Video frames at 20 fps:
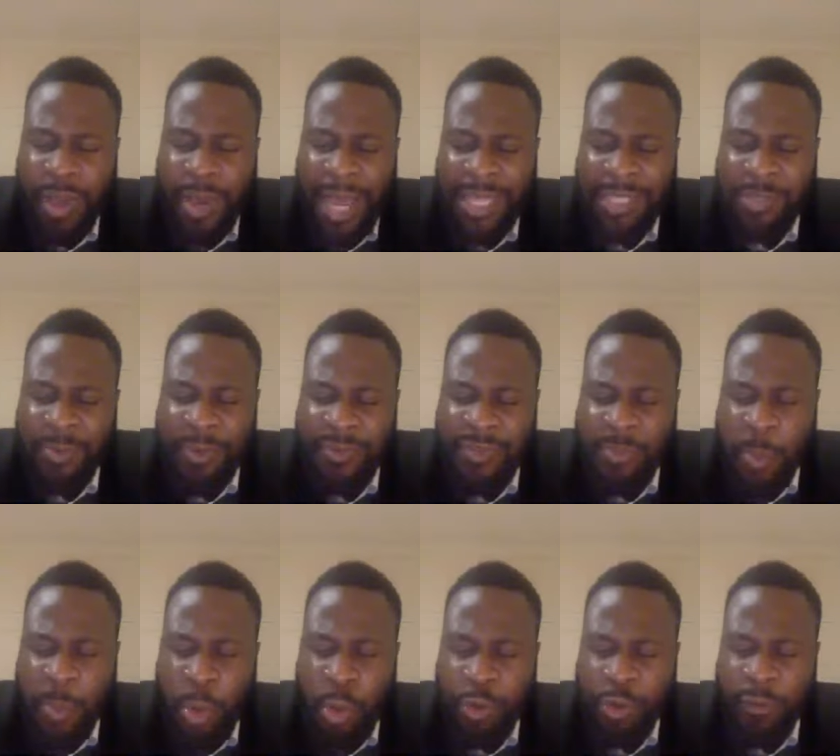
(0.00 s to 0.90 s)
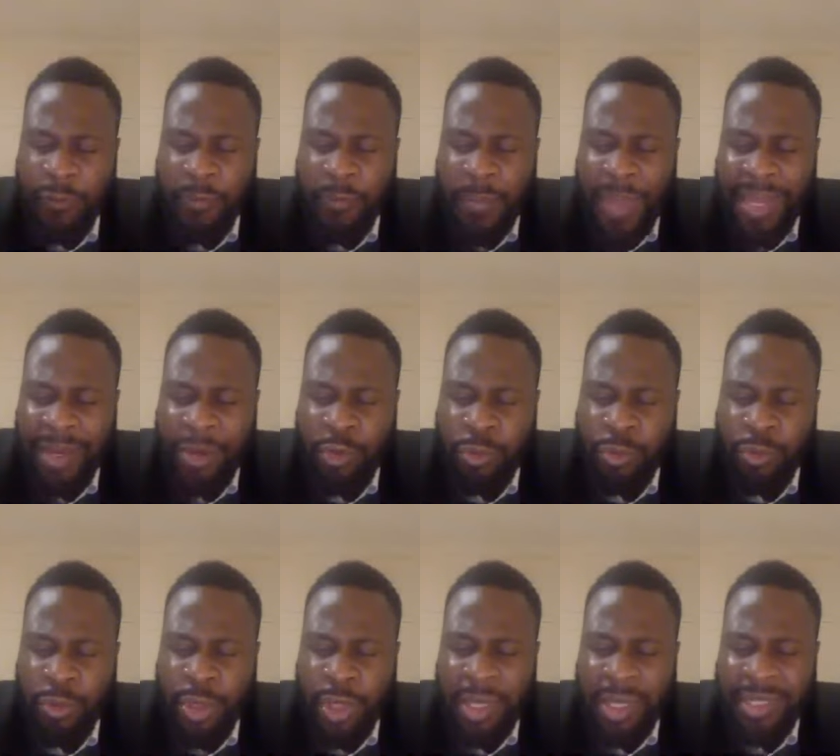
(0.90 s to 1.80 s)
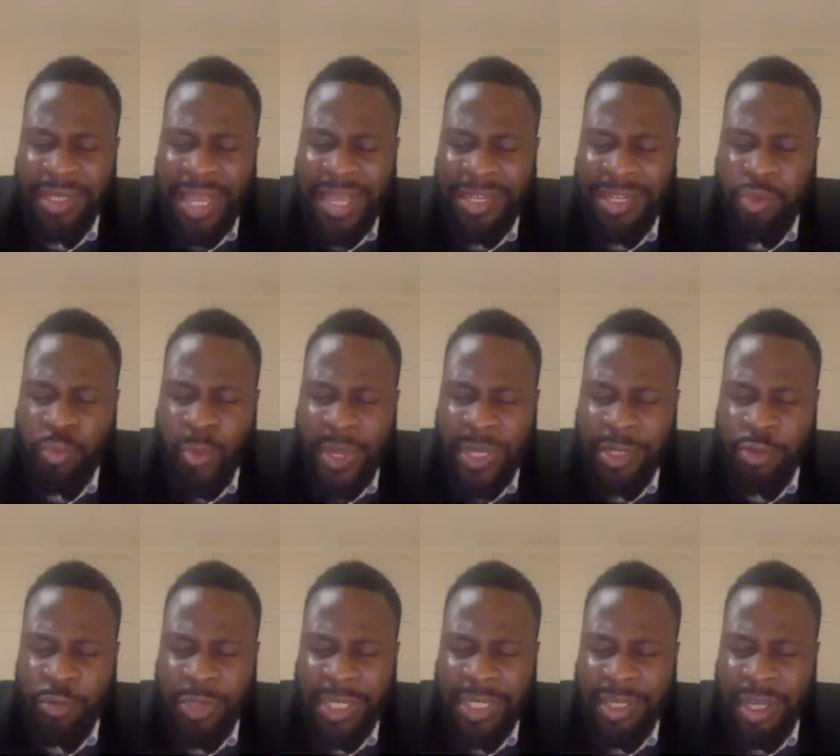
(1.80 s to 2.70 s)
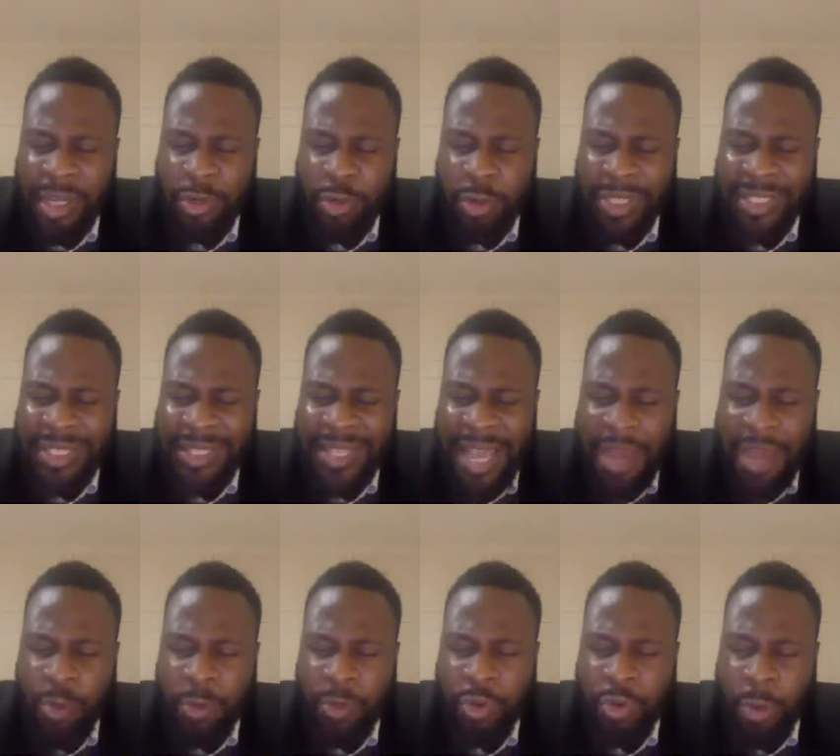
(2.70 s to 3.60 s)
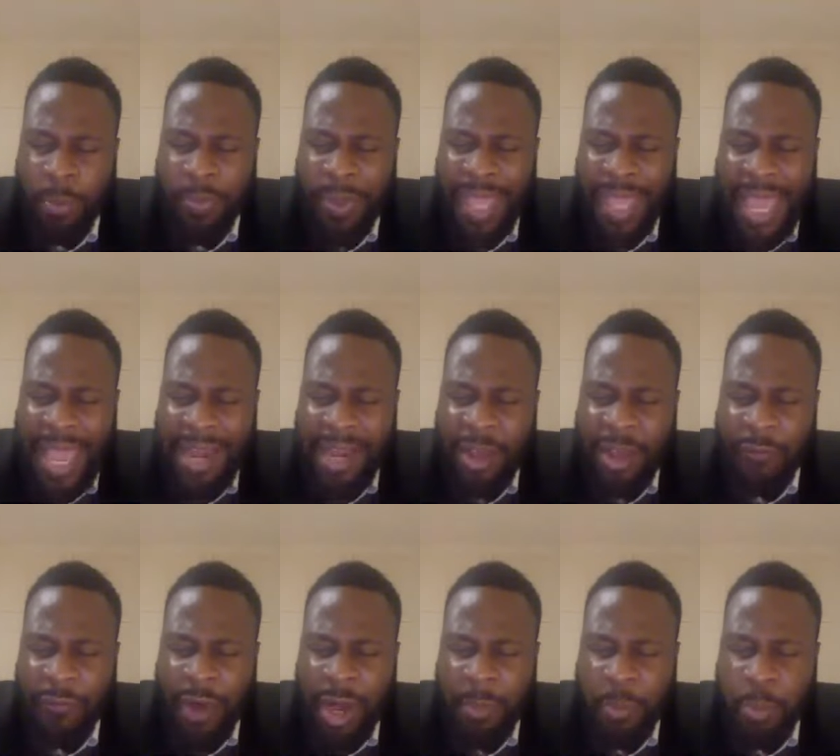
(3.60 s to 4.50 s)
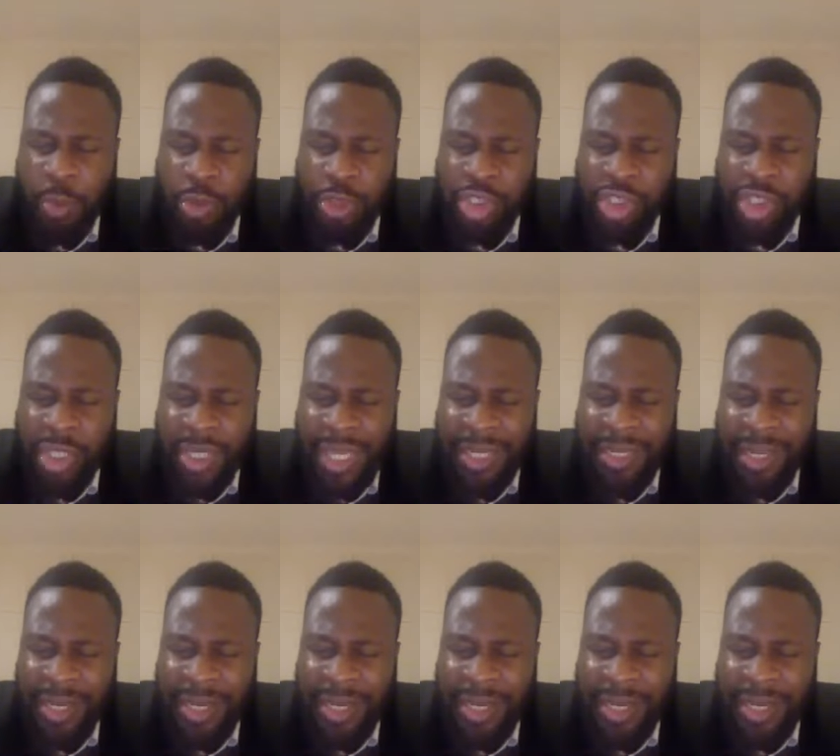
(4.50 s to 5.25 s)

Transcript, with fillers: as we've spoken of men who they dwindled in the anointing, that will not be any of our portion in the